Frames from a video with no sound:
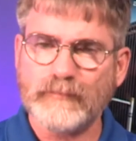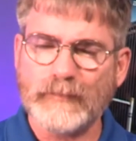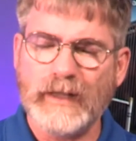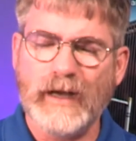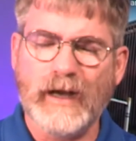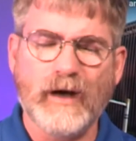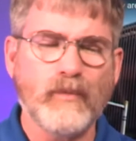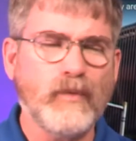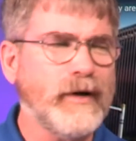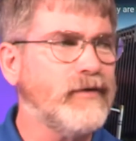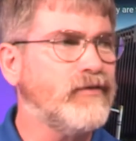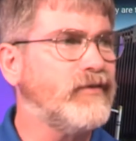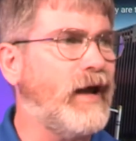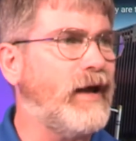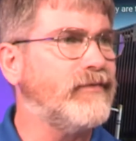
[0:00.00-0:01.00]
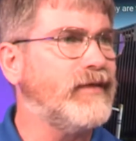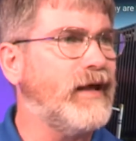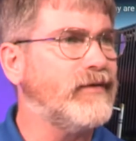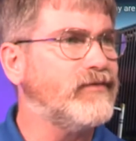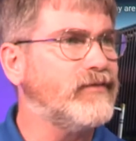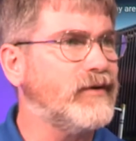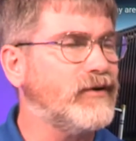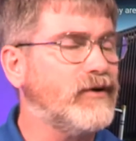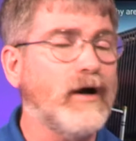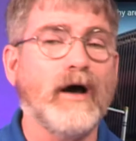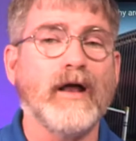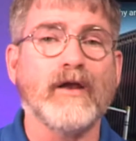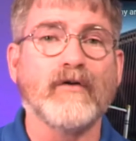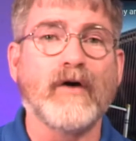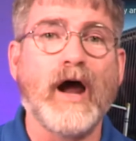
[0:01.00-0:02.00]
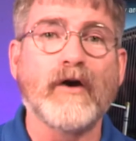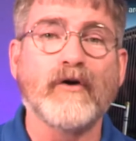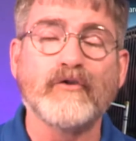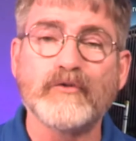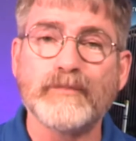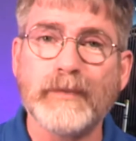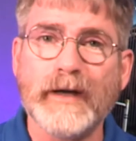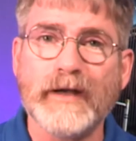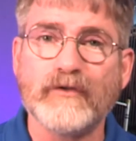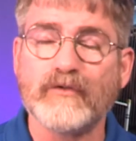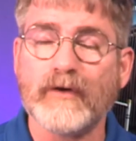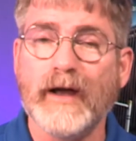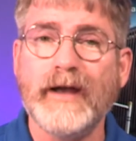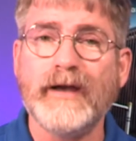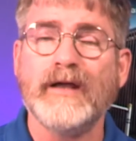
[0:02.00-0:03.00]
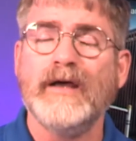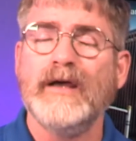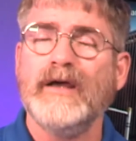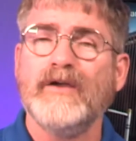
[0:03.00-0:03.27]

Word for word: what is that? That's in Colorado Springs, right?